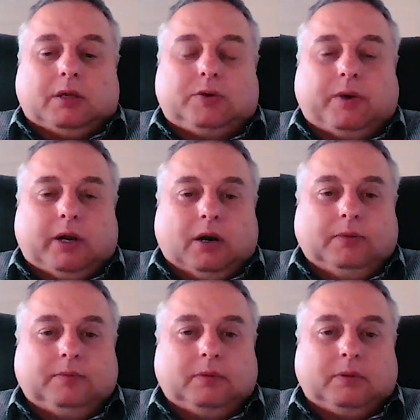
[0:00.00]

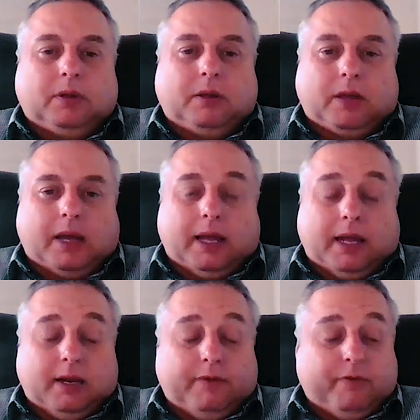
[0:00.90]
Twitter,
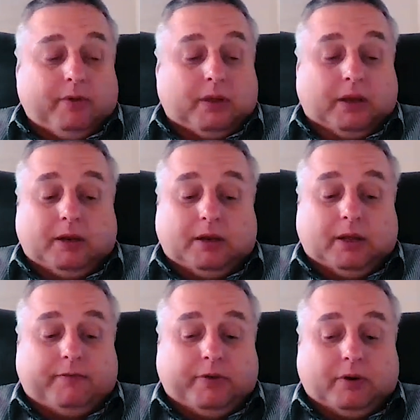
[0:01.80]
and
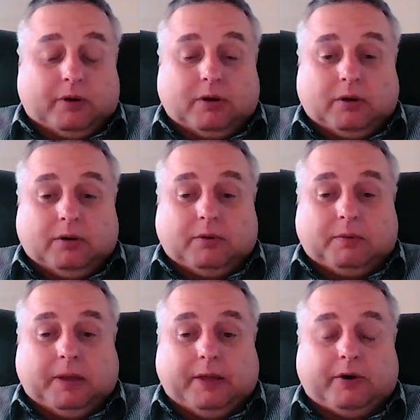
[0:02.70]
if you're
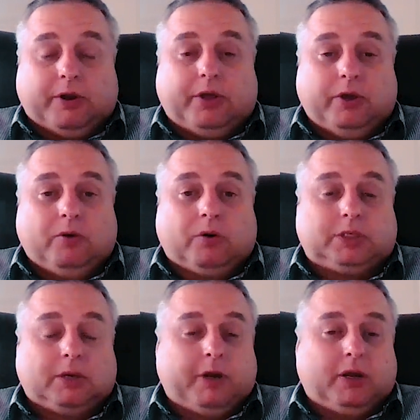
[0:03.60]
either you or
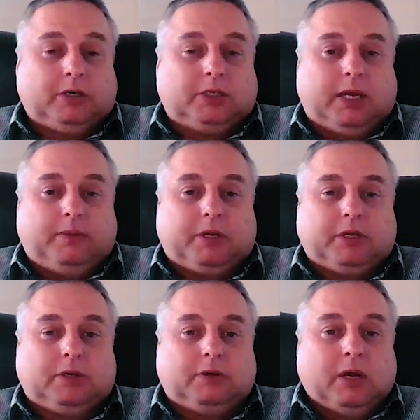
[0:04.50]
somebody on your team
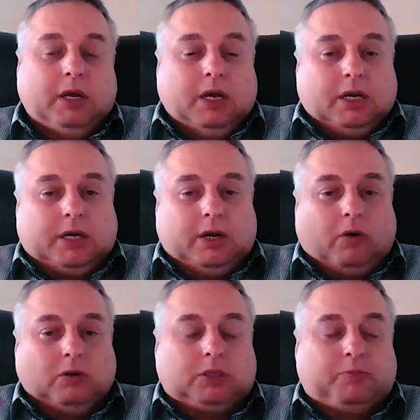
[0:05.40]
can
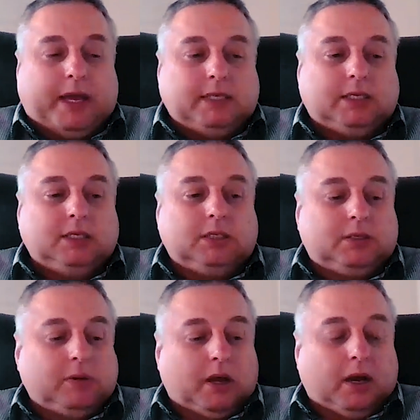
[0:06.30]
hold
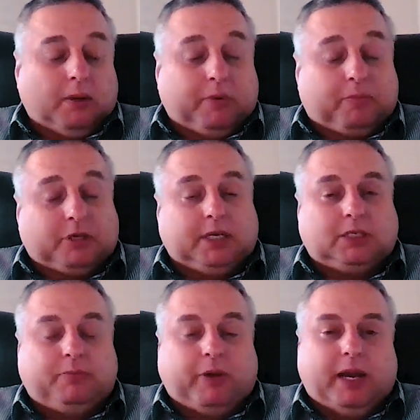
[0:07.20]
spaces, but
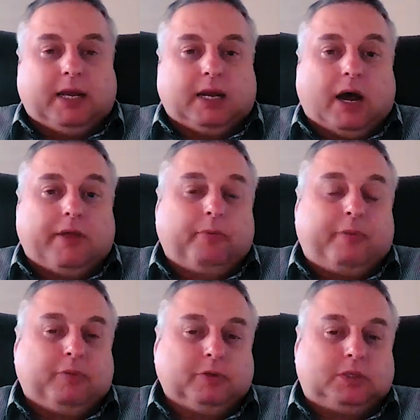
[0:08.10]
participating in other
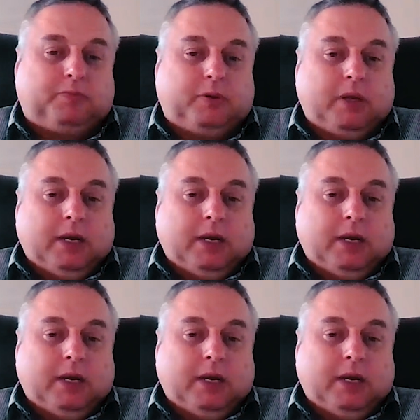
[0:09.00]
people's